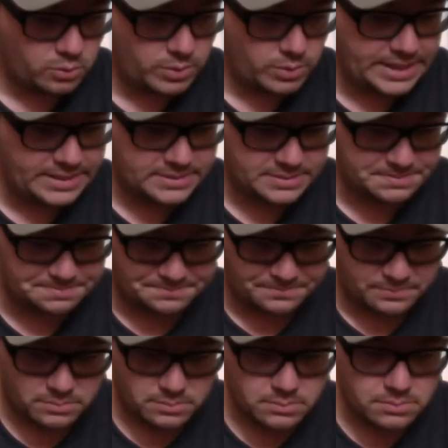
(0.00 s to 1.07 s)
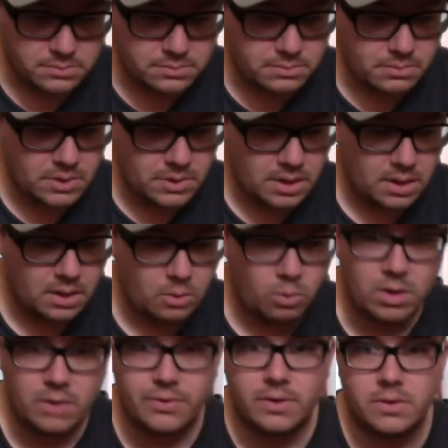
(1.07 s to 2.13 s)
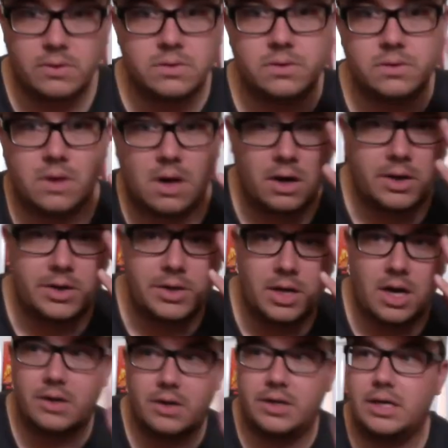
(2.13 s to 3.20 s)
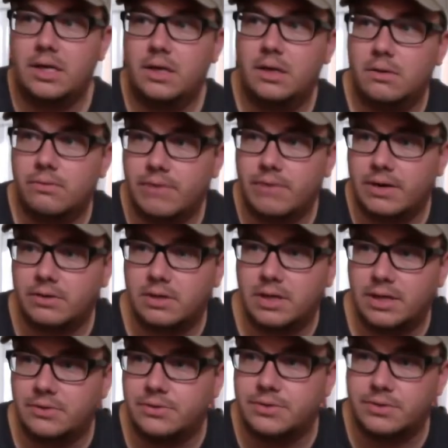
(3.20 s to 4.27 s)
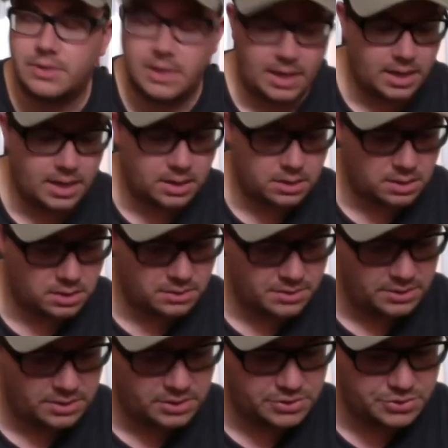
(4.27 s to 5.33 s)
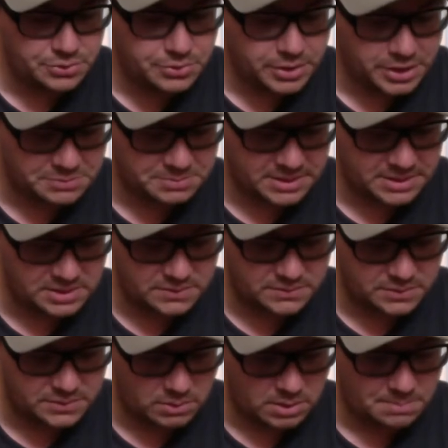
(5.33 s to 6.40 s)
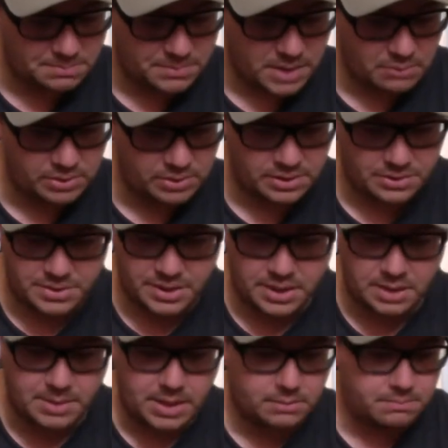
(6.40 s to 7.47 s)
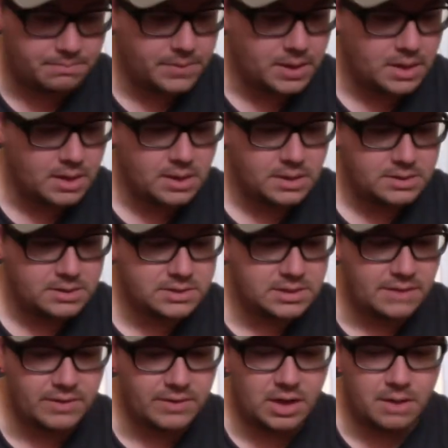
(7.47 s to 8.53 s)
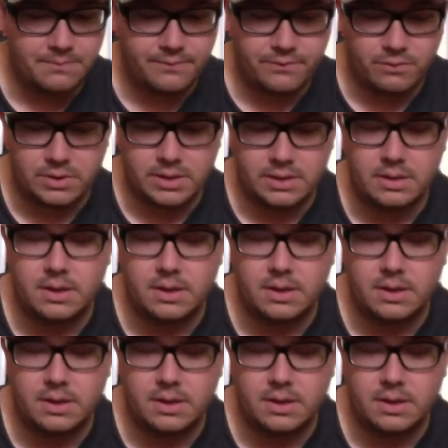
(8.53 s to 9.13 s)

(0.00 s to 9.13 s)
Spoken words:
of weeks. One of those Akinaki record cleaners, and they're not too expensive, so I really think about saving up for it,